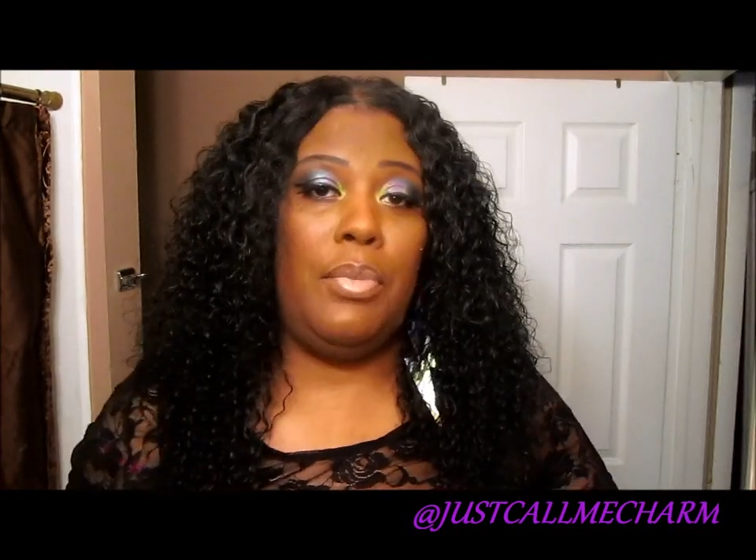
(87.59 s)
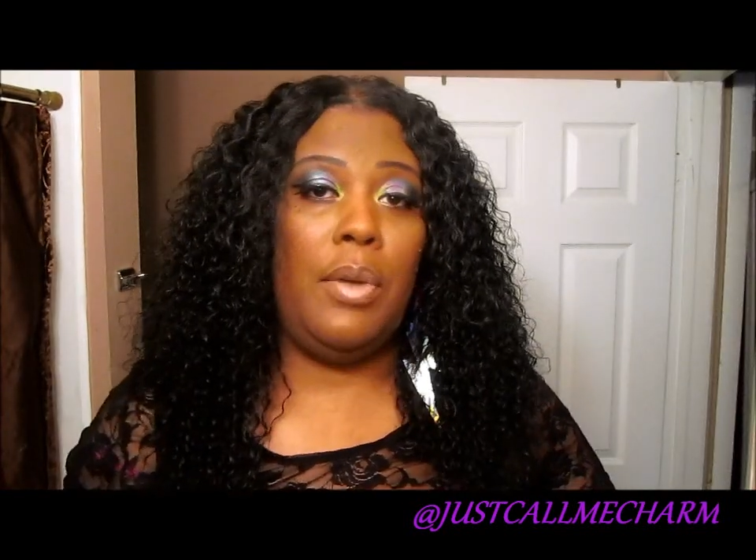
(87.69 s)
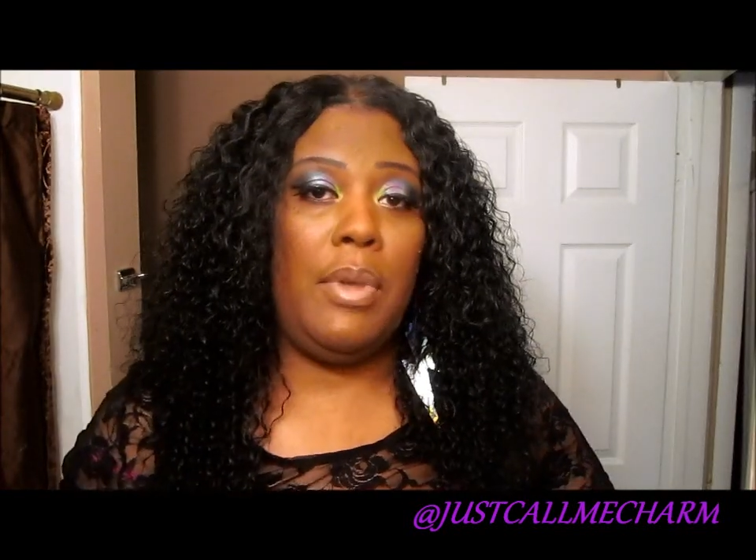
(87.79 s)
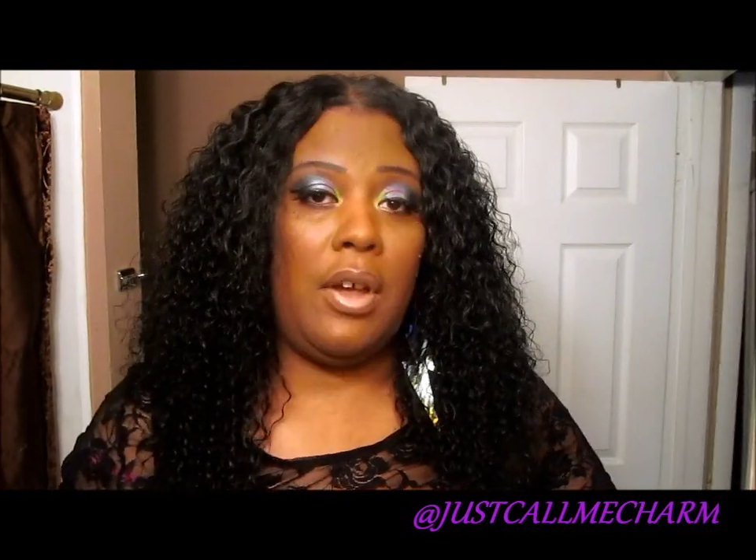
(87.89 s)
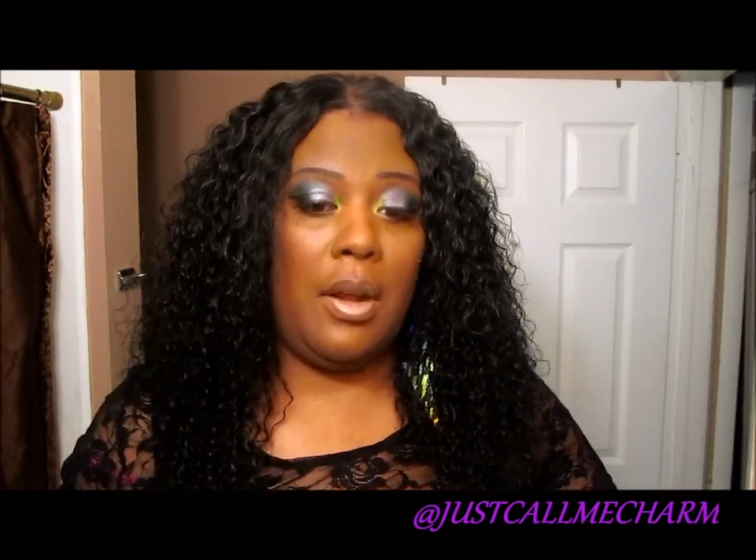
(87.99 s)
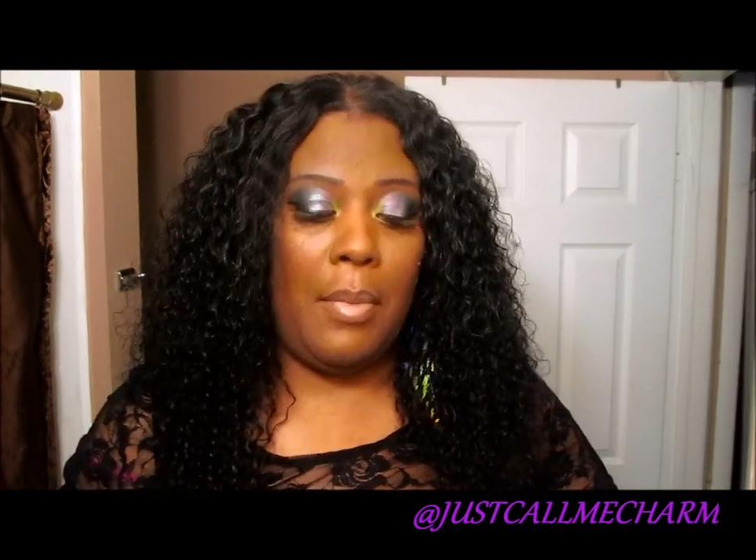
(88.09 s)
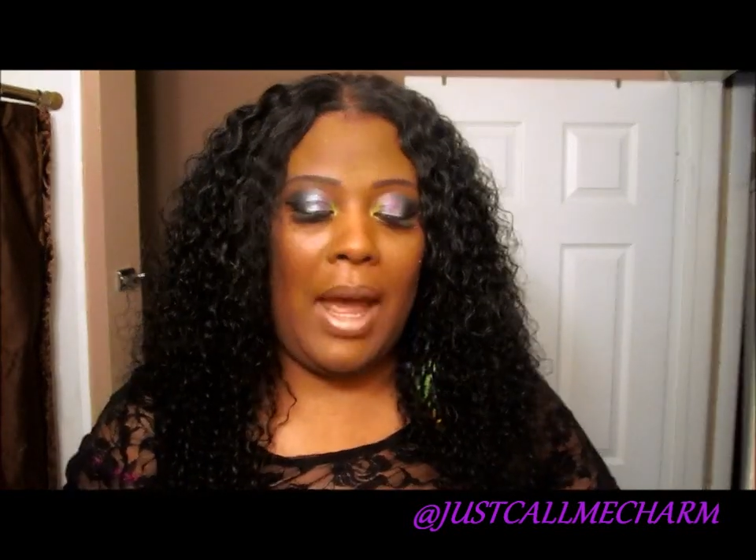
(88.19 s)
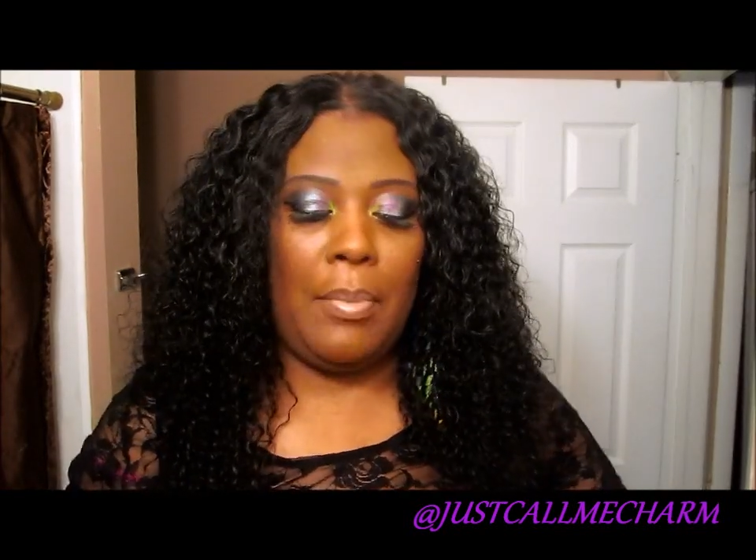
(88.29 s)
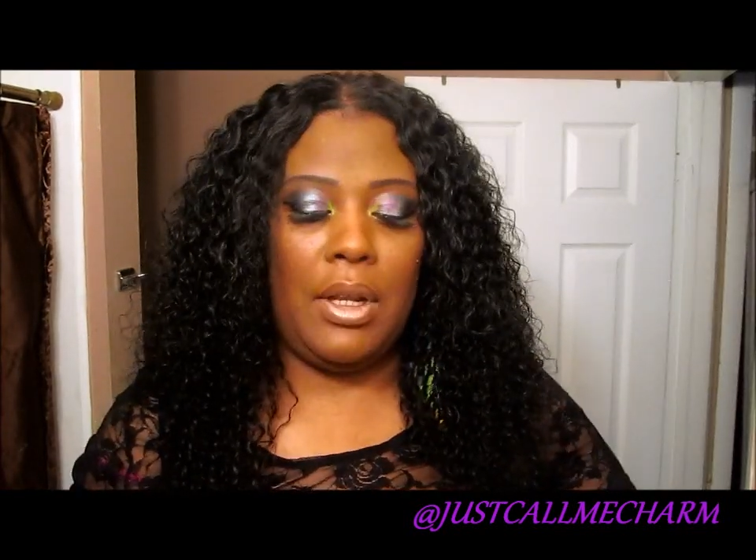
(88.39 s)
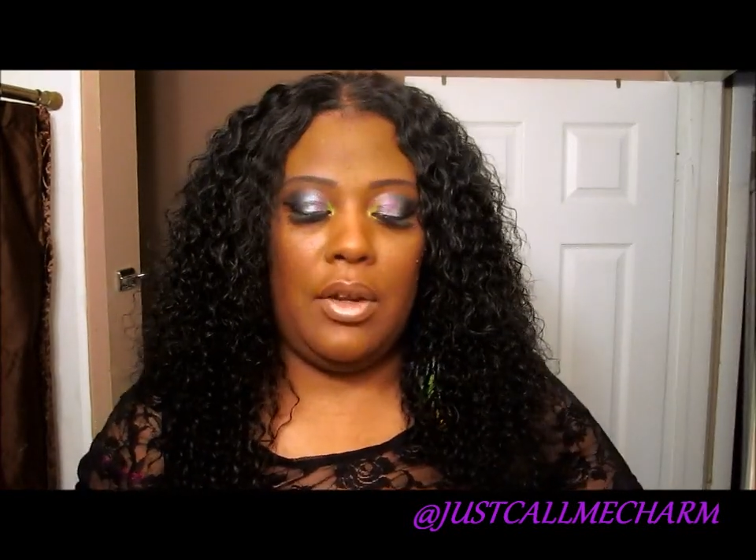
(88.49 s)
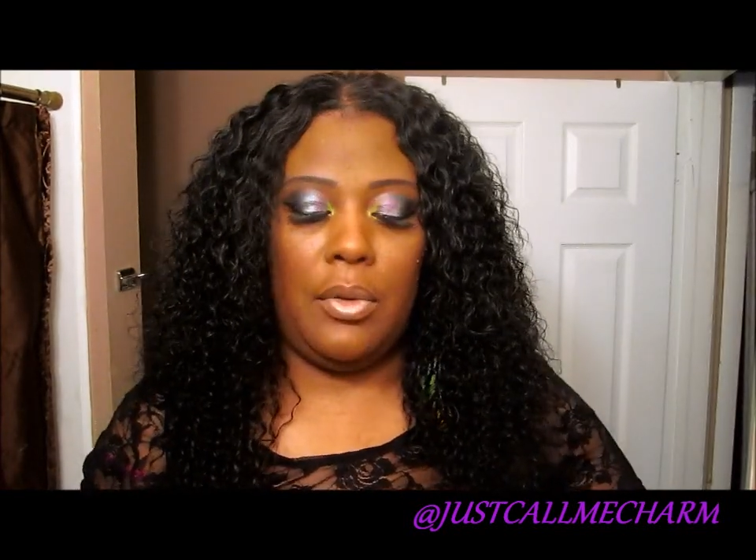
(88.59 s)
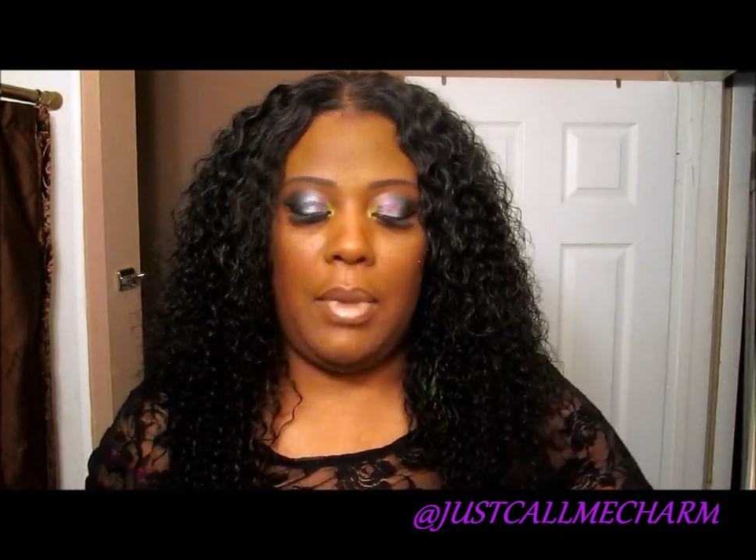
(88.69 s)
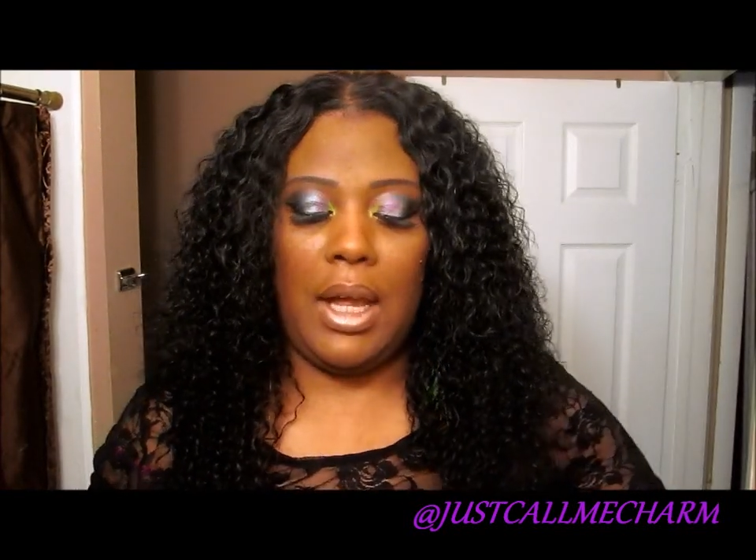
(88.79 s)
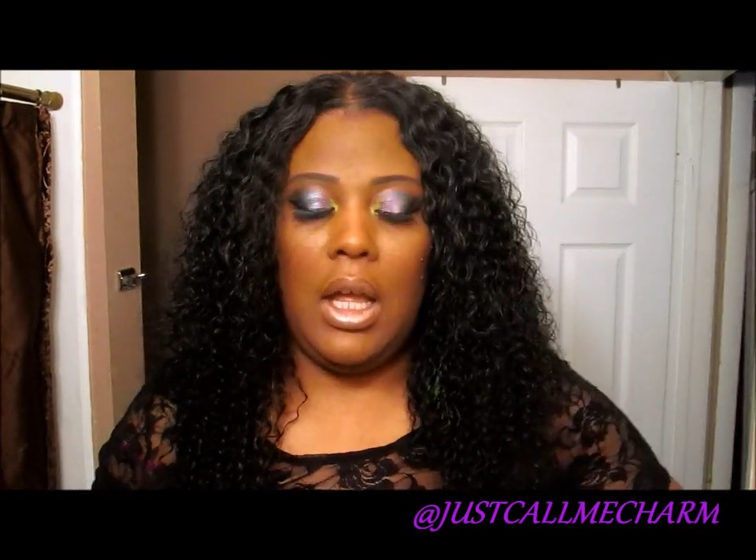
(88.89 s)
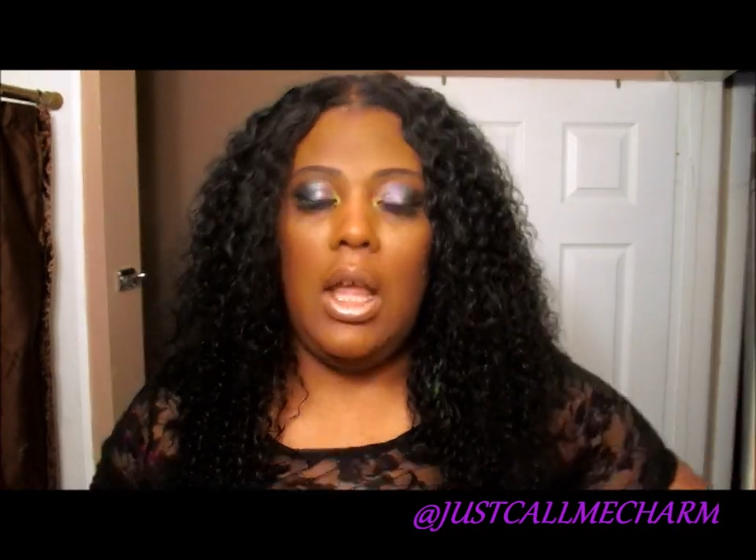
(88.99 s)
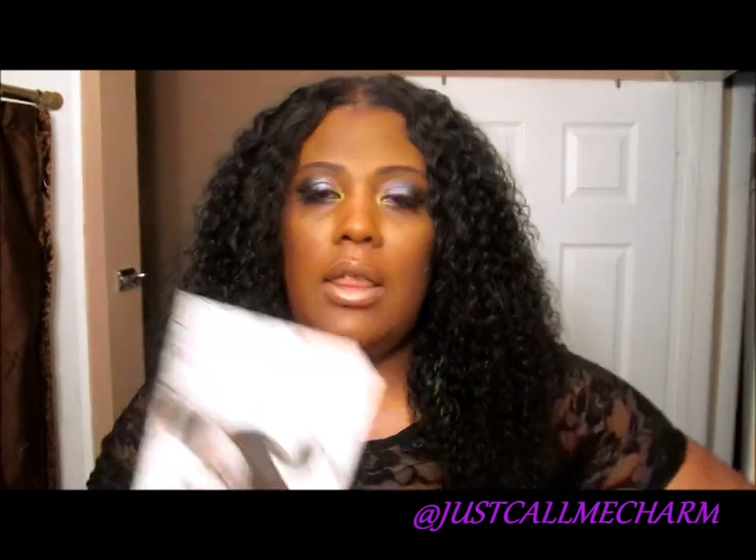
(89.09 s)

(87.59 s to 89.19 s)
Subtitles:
put me on the map a little bit.